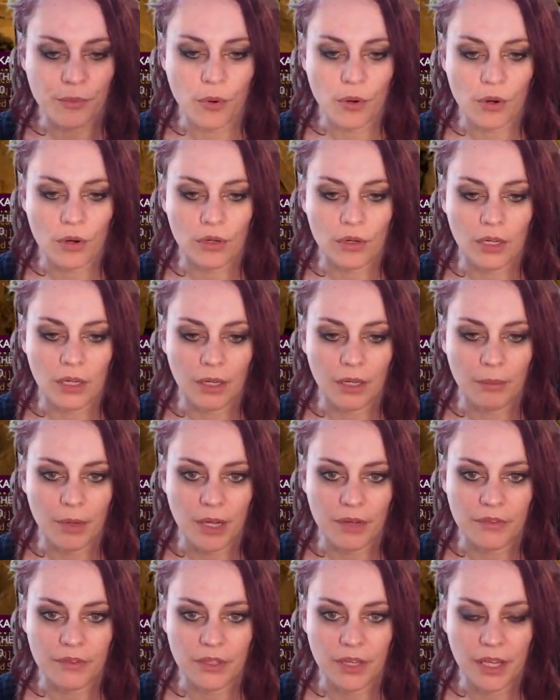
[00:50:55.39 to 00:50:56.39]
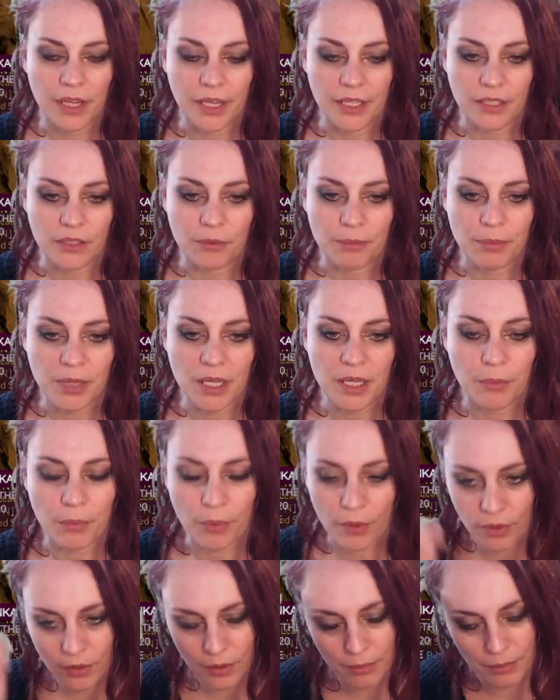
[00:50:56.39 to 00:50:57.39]
ball above your head or pink
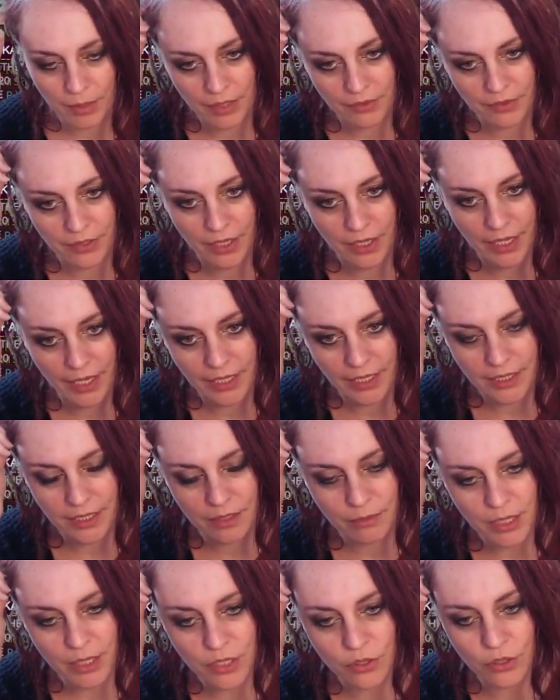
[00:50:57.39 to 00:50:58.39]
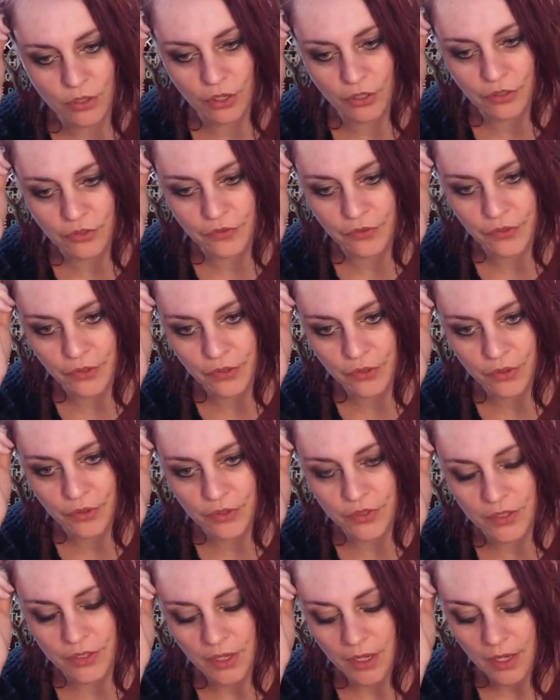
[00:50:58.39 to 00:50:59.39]
ball above your head, it means you're
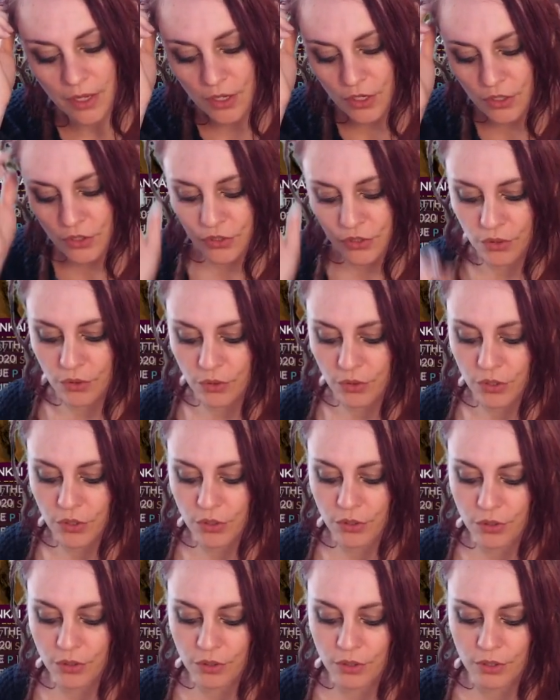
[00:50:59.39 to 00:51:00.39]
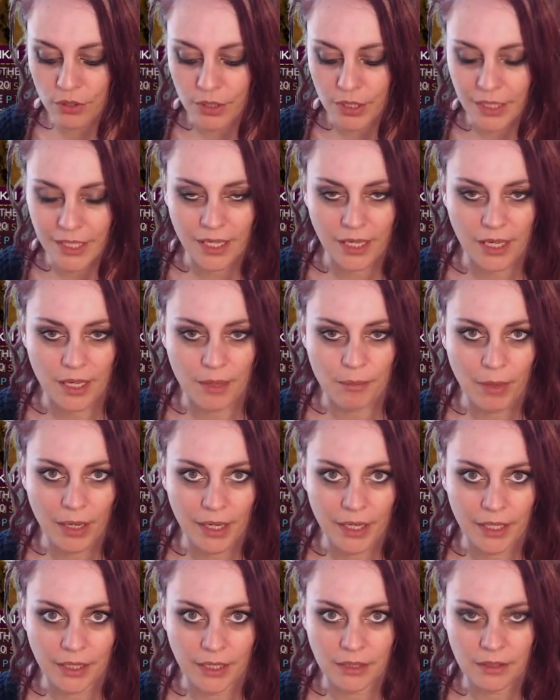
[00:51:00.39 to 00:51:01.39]
confused. So your
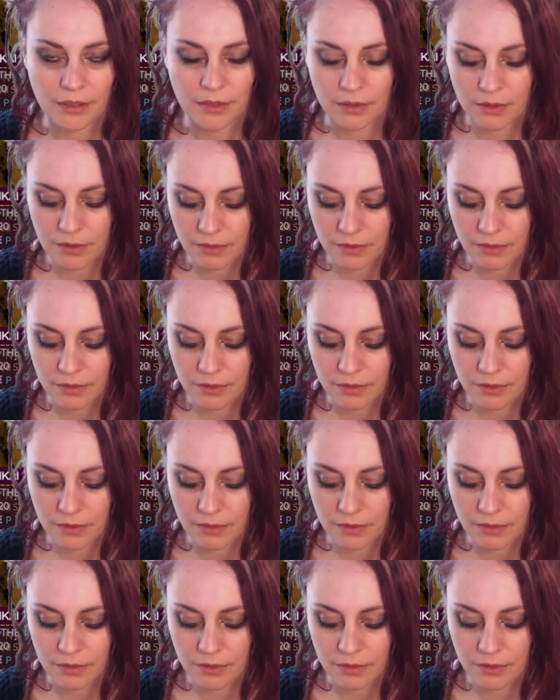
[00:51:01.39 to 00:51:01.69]
keybind